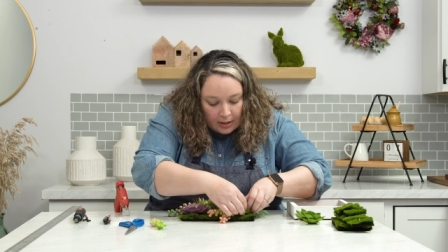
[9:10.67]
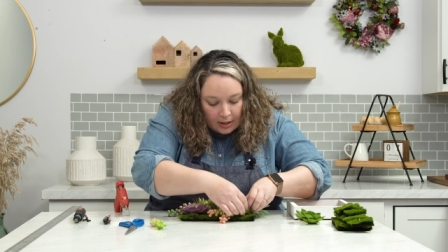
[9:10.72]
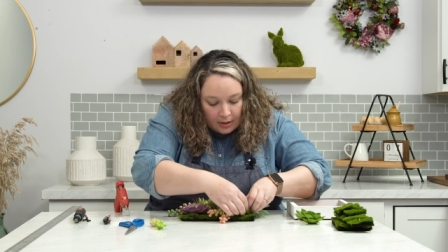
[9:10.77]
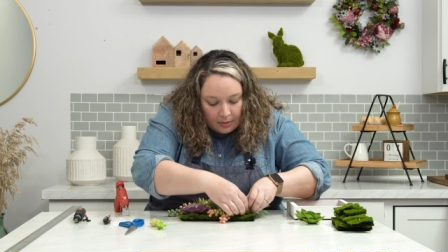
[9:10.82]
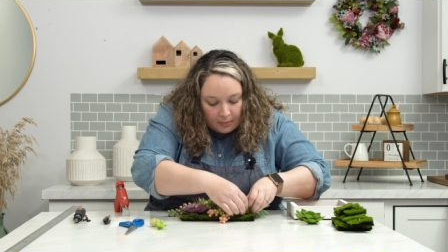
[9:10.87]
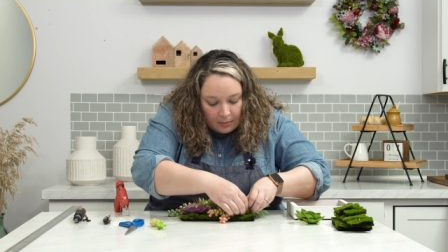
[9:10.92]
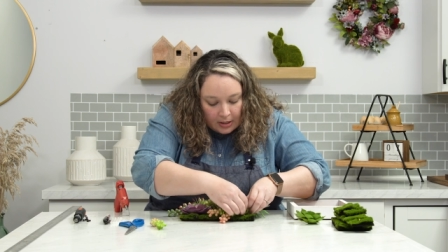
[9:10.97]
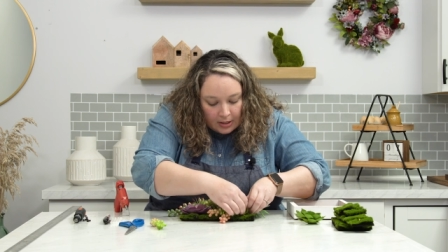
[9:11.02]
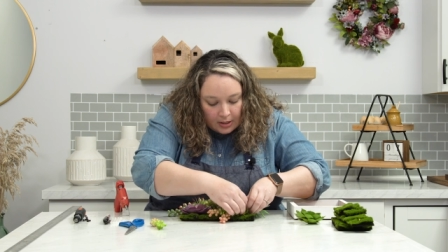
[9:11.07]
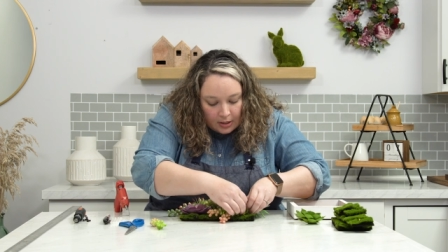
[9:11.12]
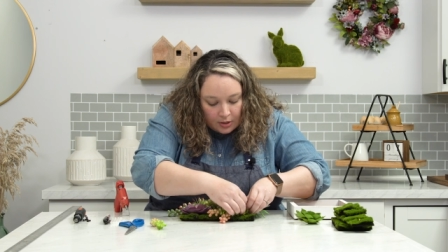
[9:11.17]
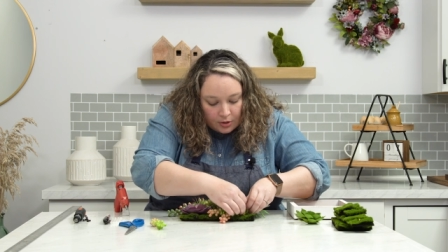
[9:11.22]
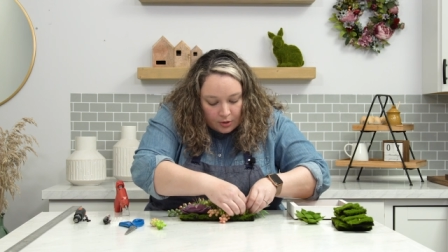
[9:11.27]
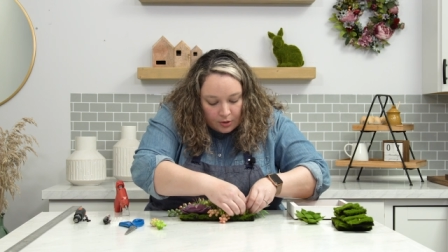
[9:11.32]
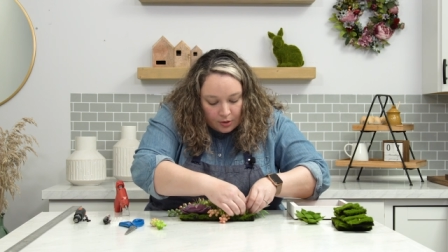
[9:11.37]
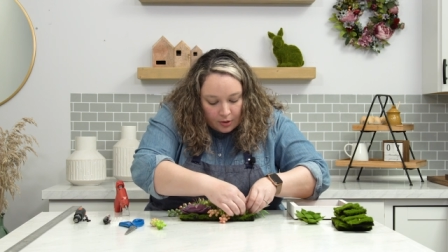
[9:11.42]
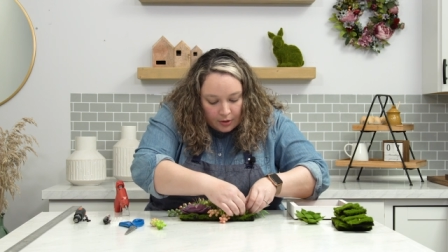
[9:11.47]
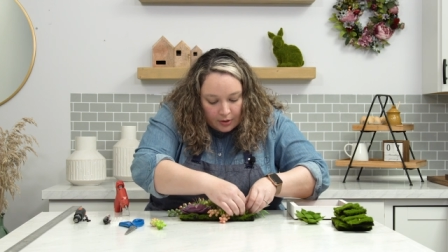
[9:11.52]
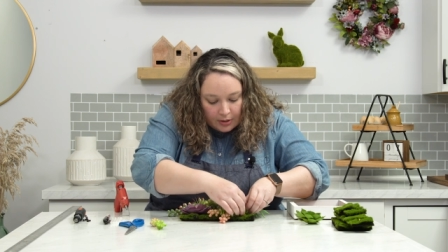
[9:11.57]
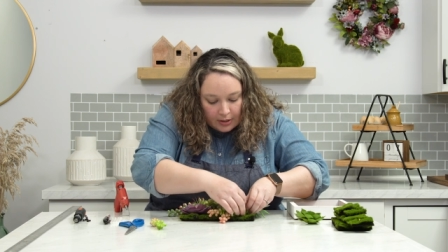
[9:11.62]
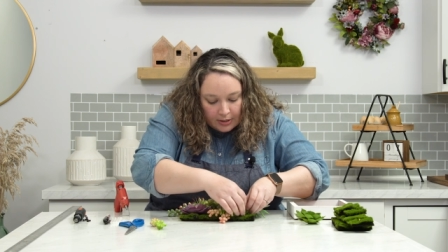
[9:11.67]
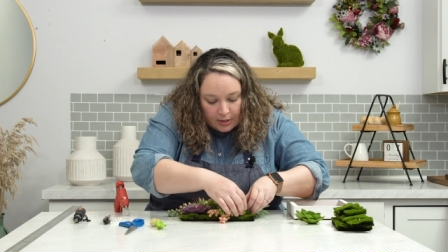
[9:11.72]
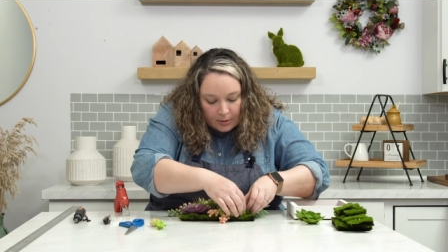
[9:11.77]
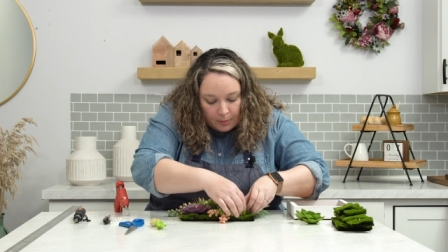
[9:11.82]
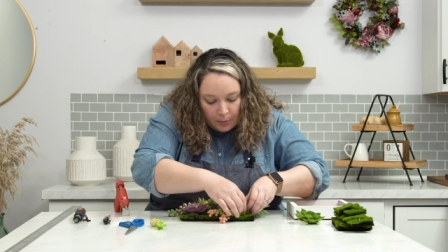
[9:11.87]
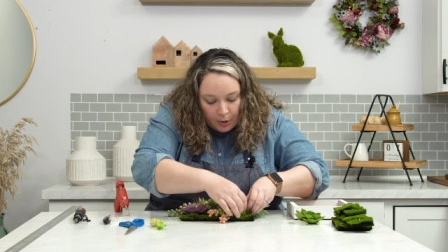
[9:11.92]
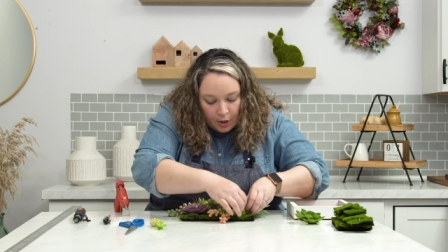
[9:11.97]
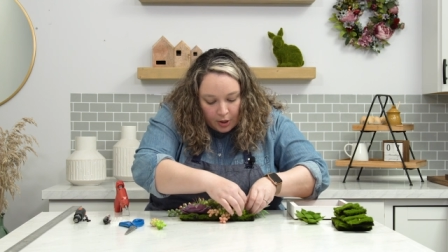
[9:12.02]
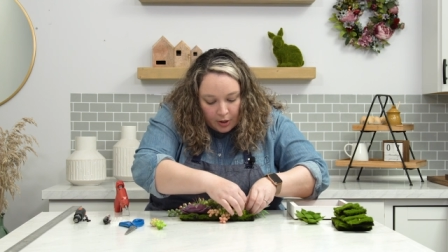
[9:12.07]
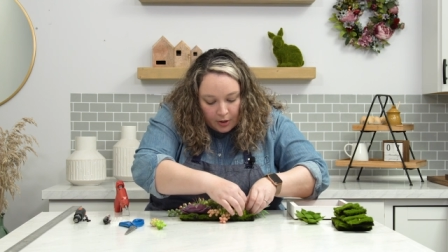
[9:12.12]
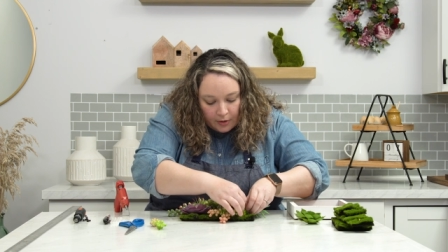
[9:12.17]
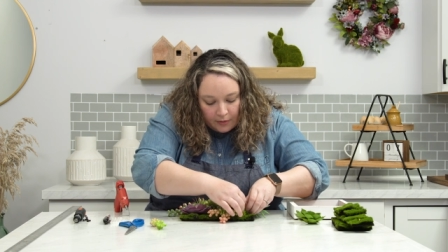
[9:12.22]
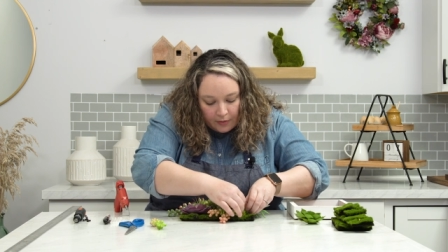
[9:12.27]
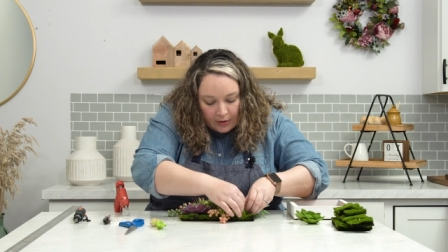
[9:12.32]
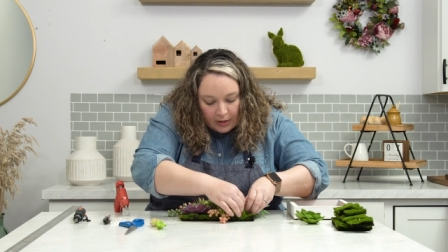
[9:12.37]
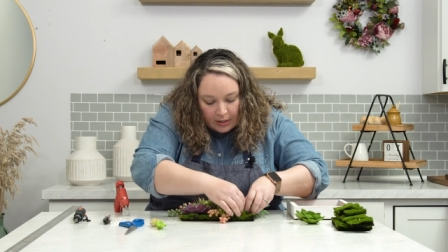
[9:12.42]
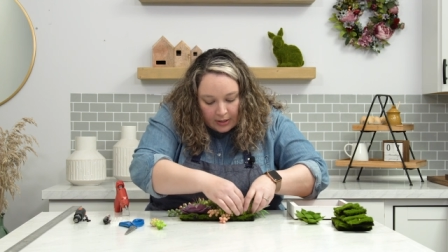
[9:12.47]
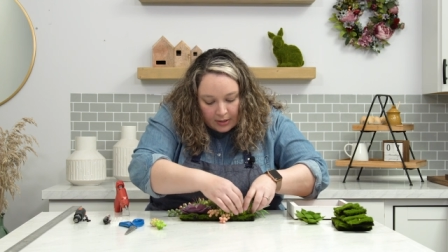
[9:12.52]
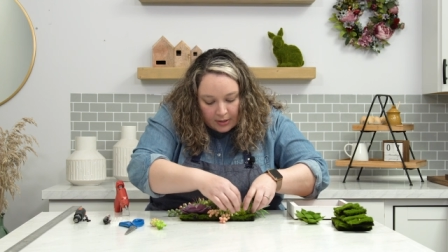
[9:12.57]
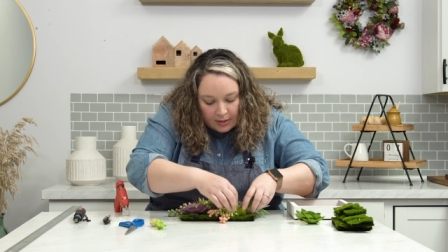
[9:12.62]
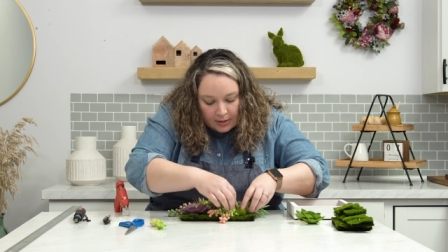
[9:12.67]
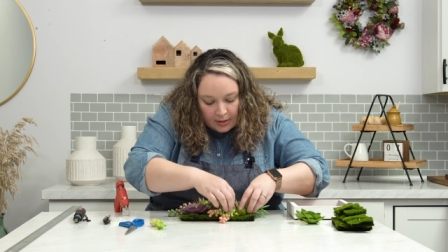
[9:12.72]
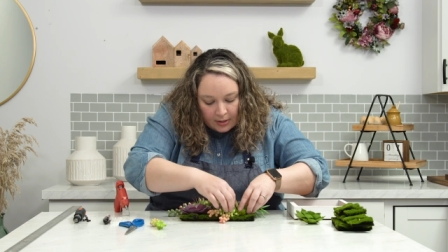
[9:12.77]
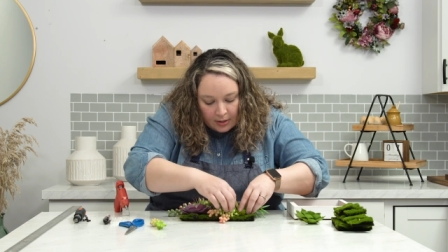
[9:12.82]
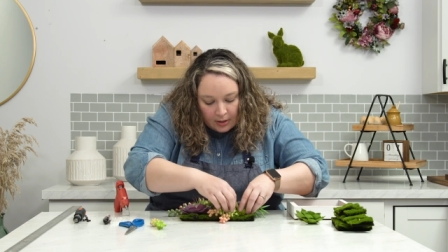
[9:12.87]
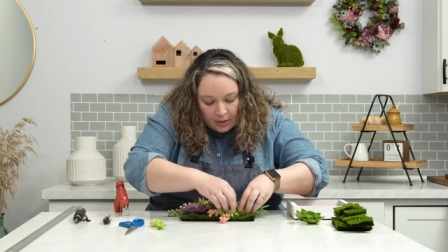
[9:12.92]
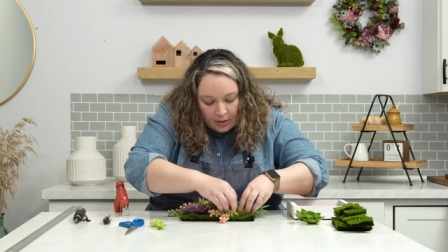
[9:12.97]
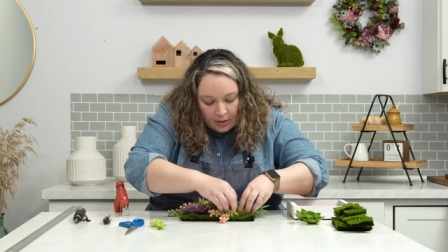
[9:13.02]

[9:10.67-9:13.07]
and making sure that it's perfect.